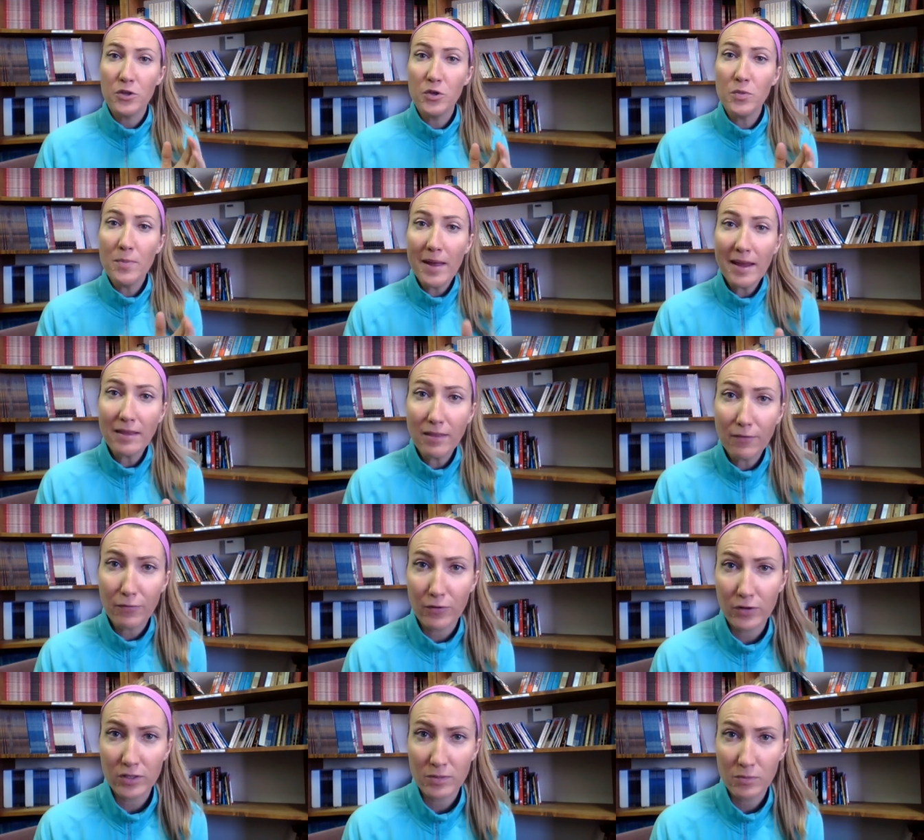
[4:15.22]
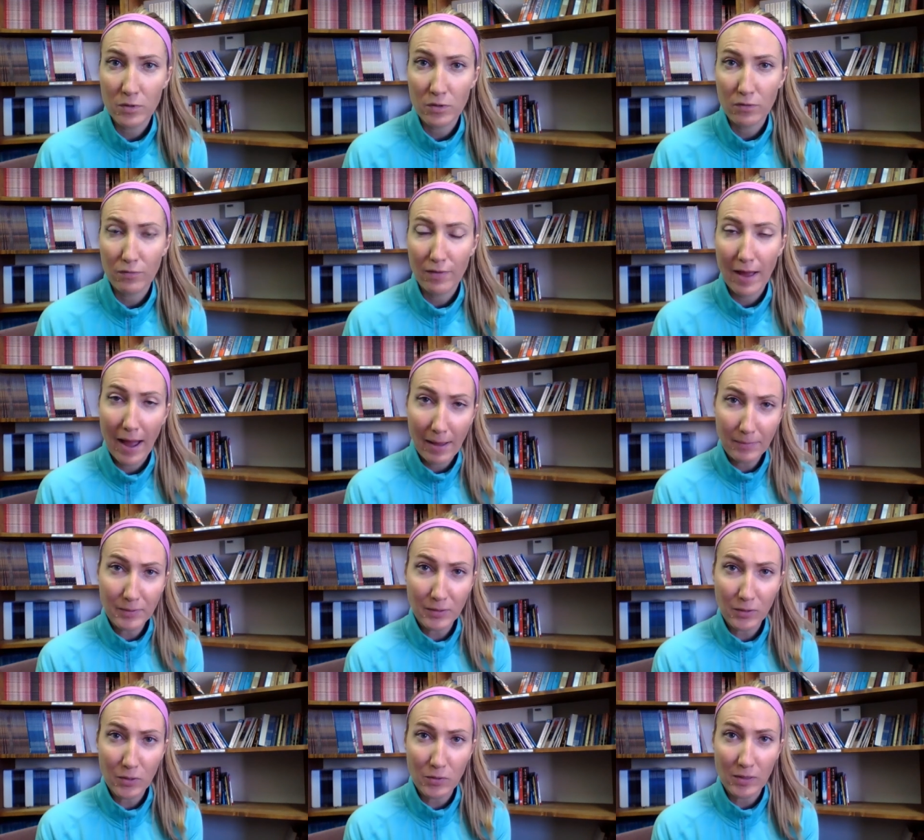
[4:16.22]
you make the first move,
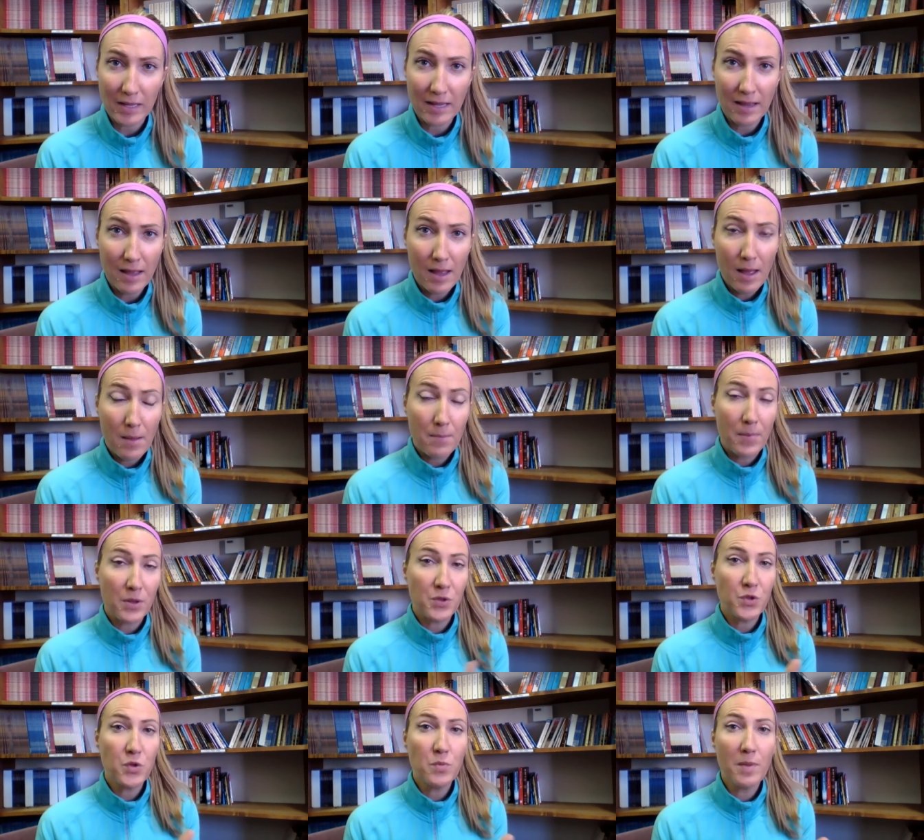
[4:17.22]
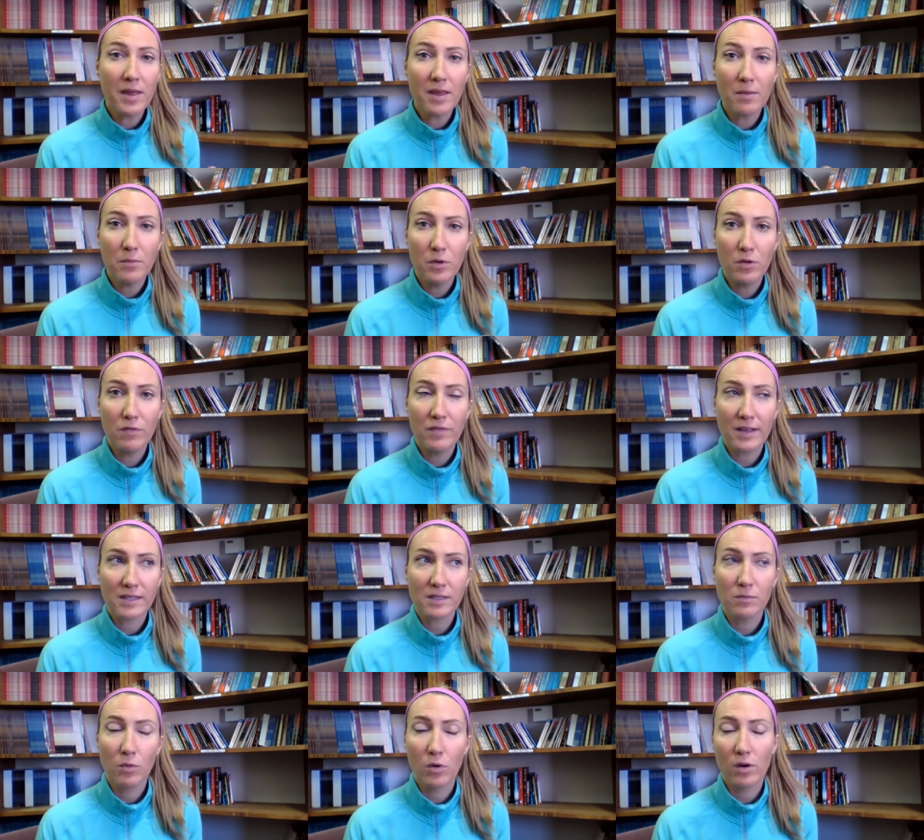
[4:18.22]
absolutely, but you make a move
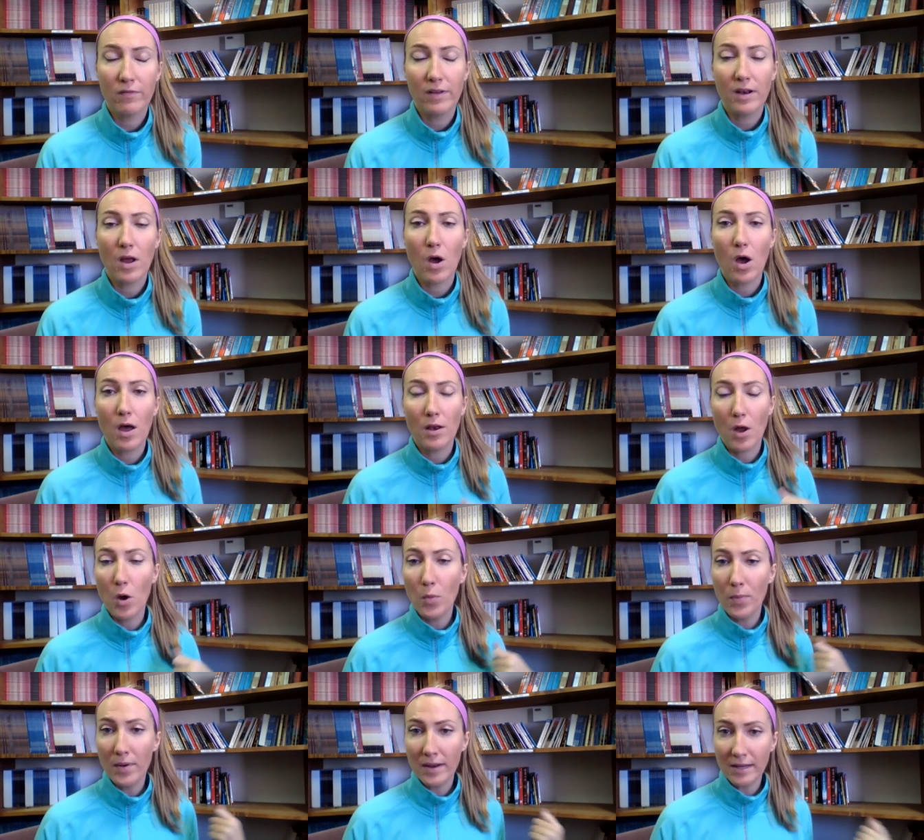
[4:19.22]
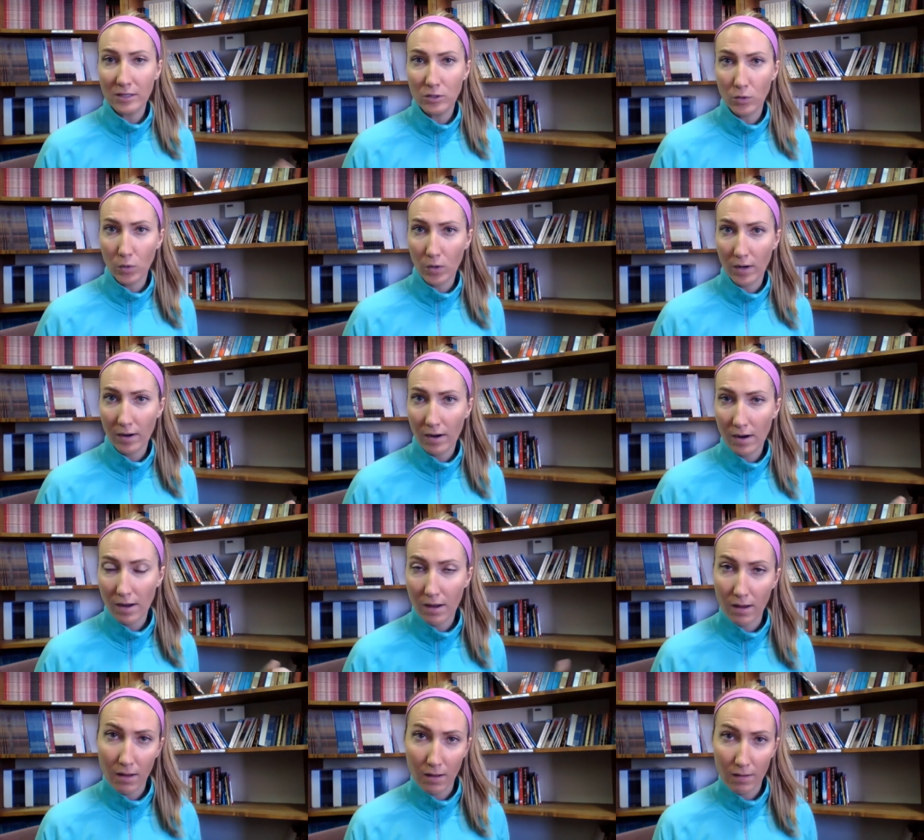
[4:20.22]
that's more of an, an opening door
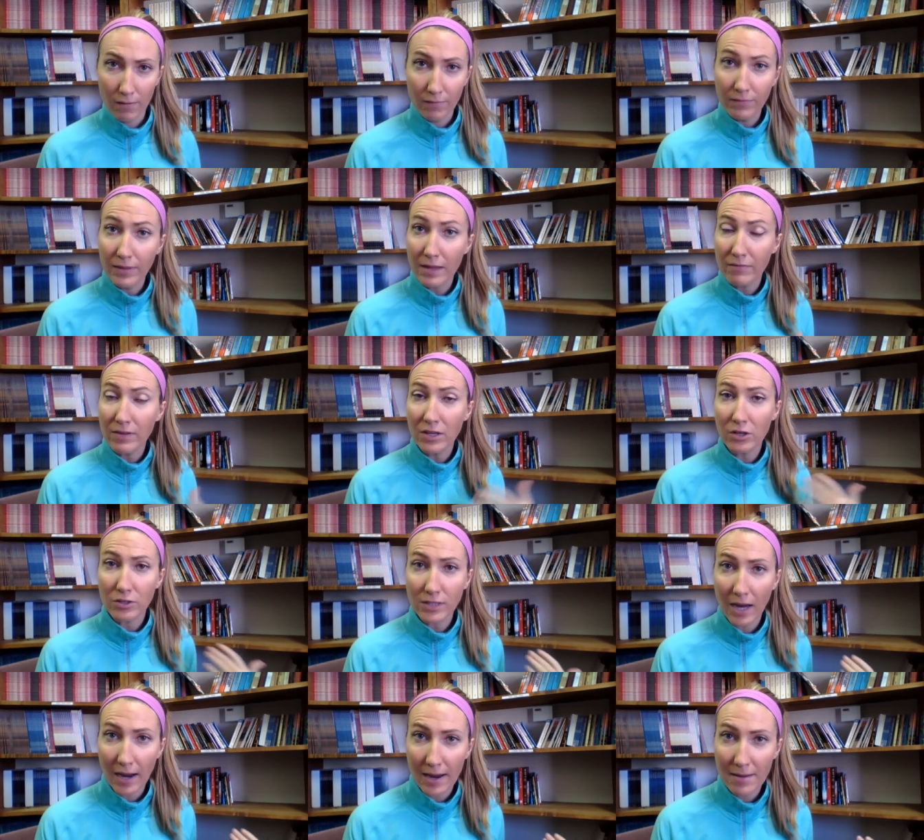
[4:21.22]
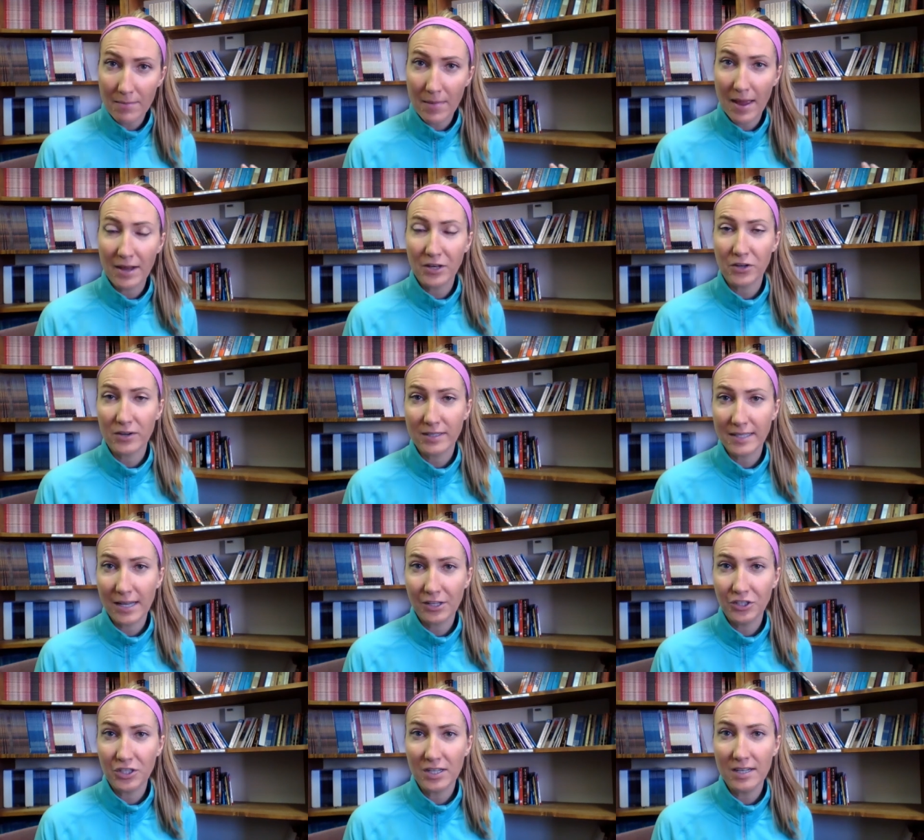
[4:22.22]
of giving your time and your
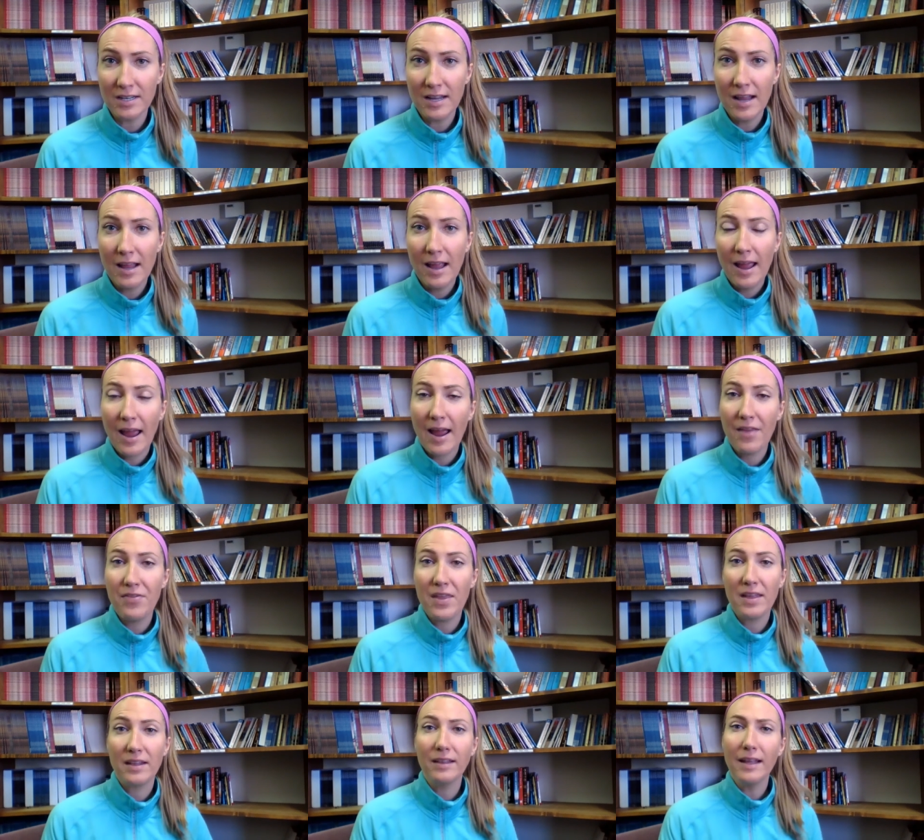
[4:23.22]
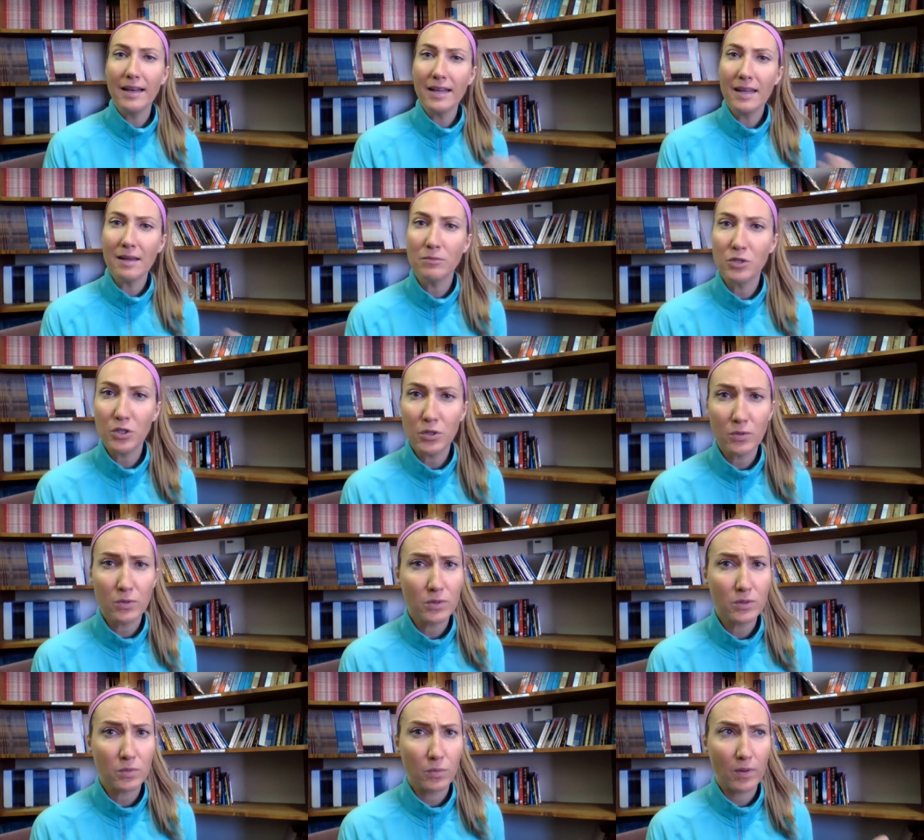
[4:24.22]
attention and then letting him
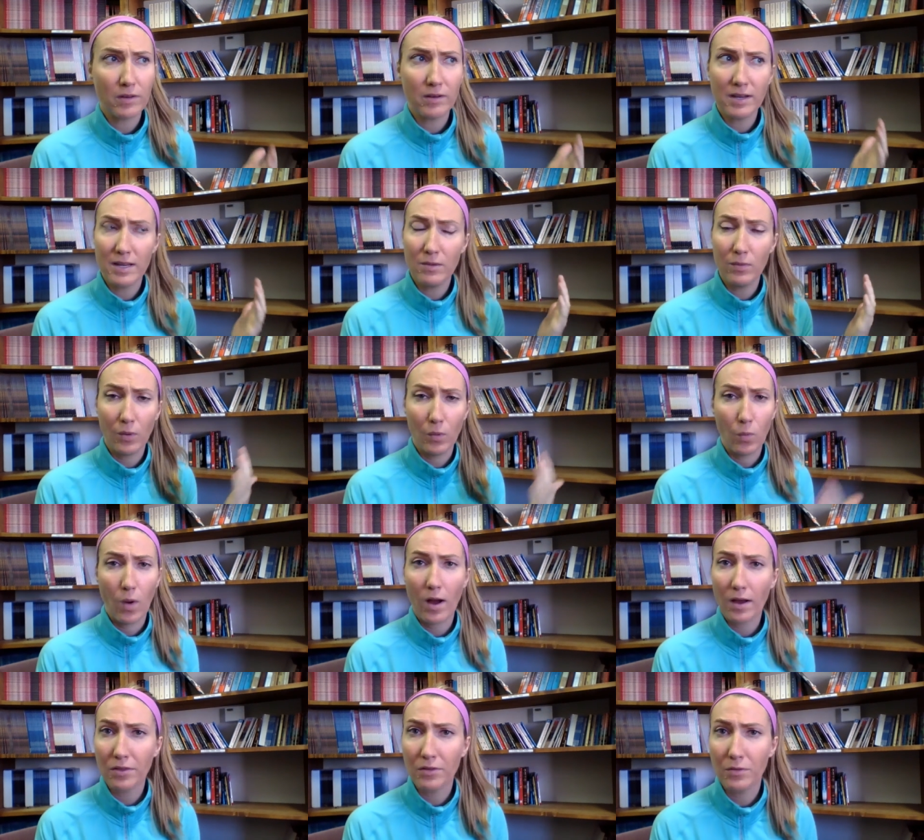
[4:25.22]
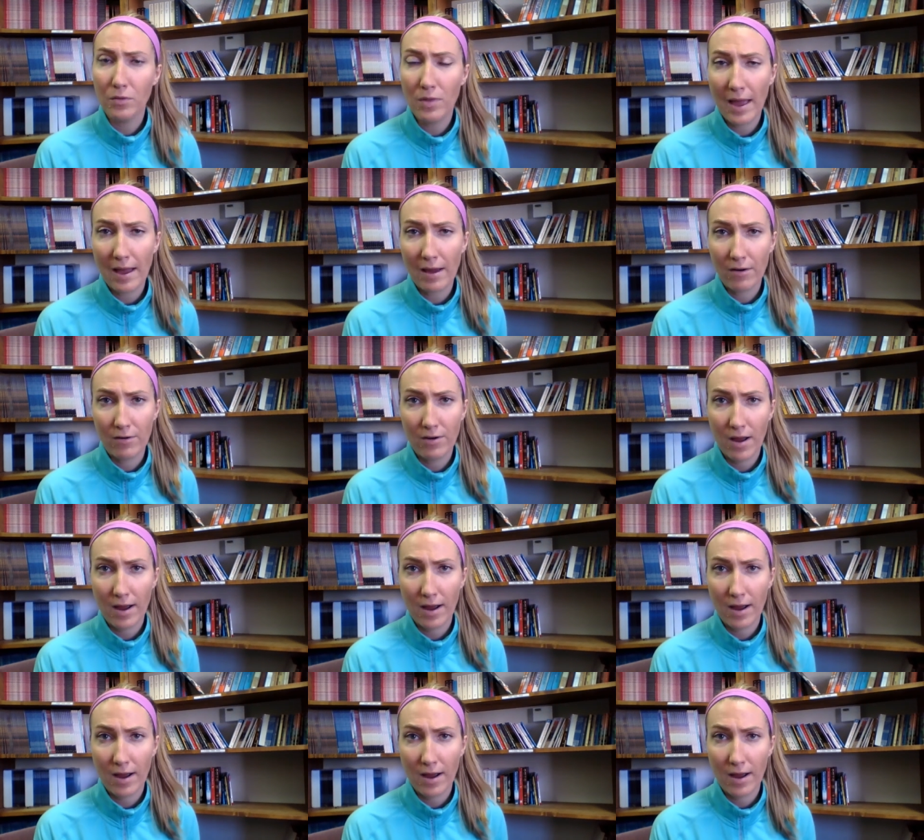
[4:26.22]
choose whether he will walk through that or